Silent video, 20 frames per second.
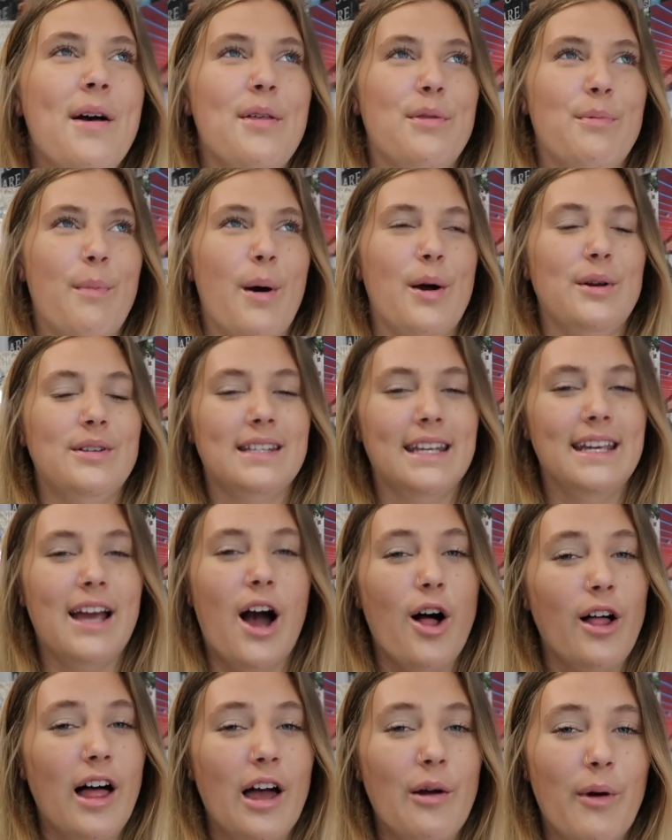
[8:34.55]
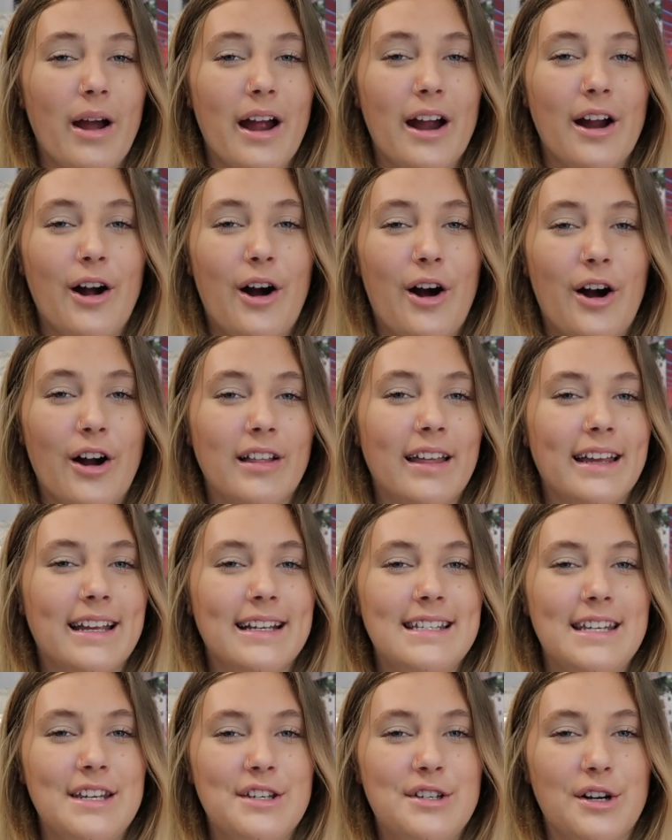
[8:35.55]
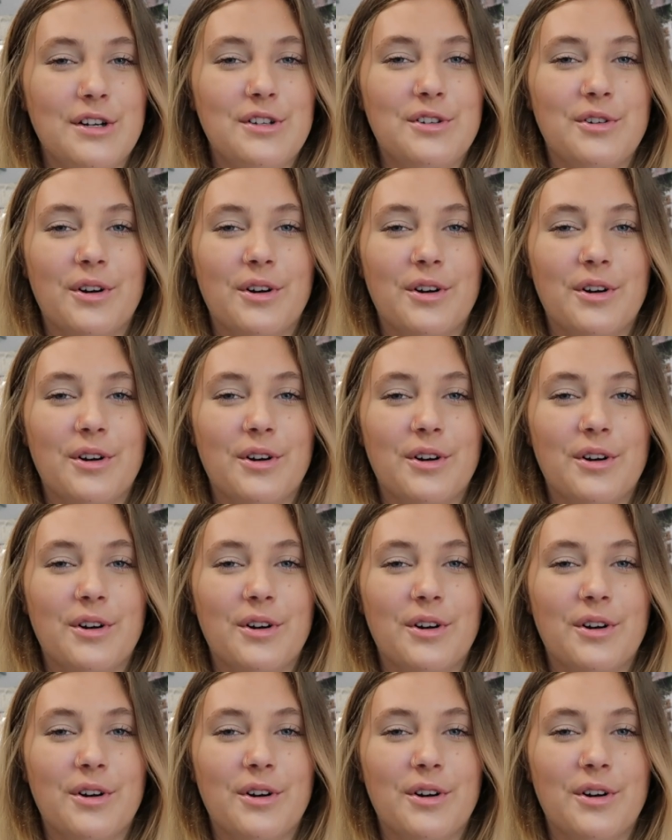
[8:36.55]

mostly all I wear are like a t-shirt,